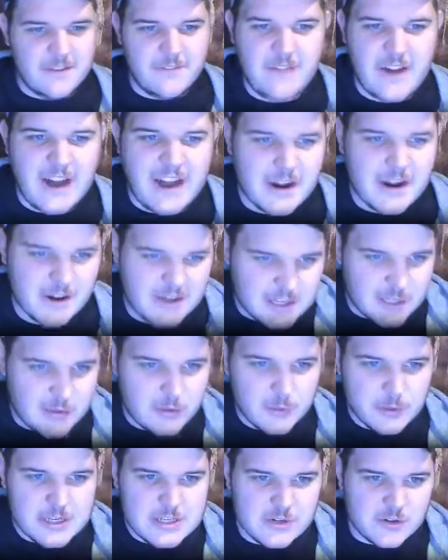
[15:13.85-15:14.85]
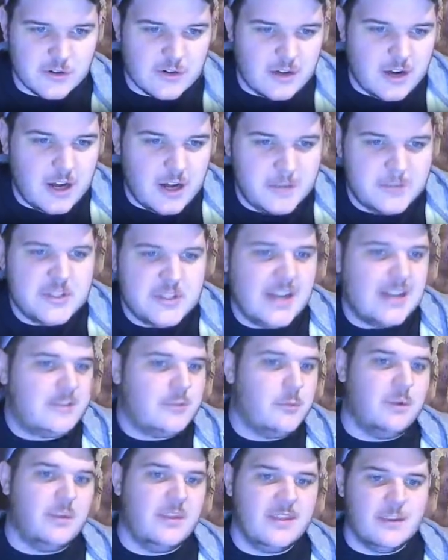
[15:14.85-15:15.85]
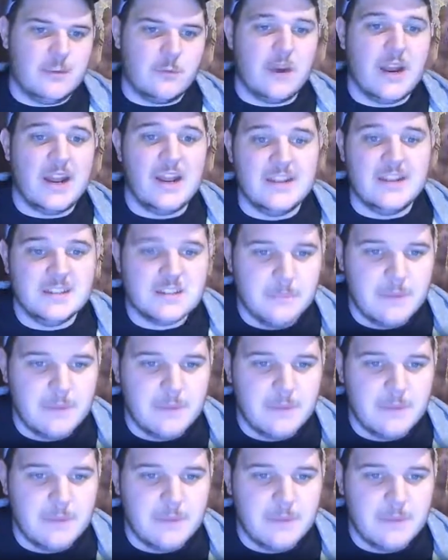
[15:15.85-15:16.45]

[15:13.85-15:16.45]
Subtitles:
fire at a creature object within range.